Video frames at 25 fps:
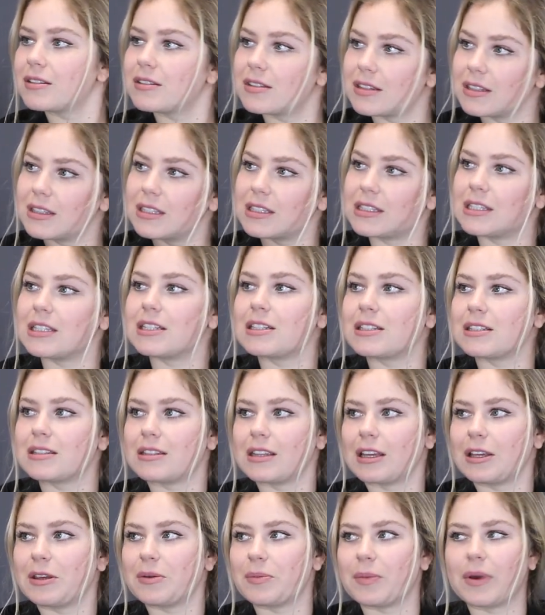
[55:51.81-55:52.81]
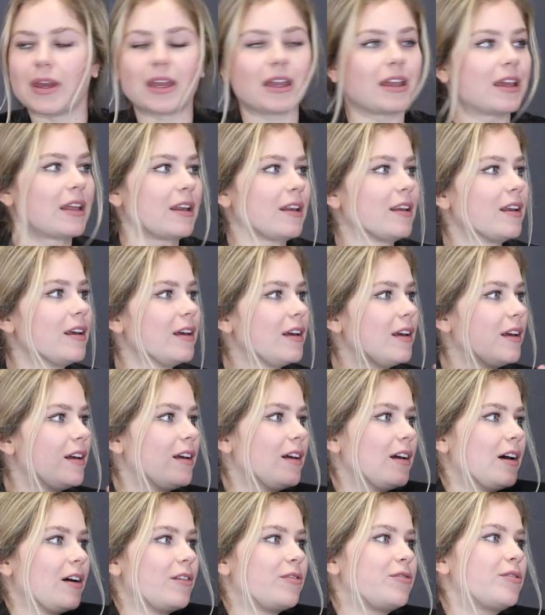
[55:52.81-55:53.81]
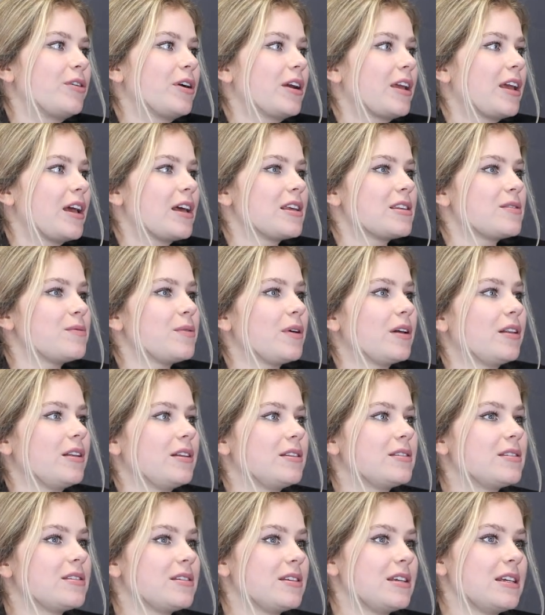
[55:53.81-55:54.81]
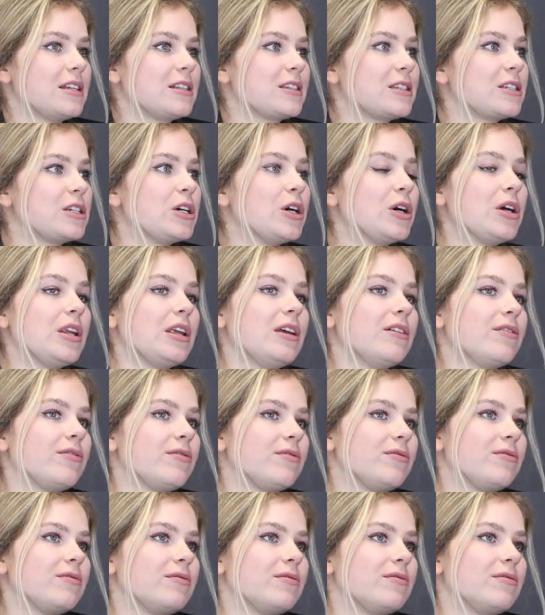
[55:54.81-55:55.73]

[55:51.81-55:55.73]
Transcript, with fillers: It's the decisions that you make. And a forecast, well, it's good if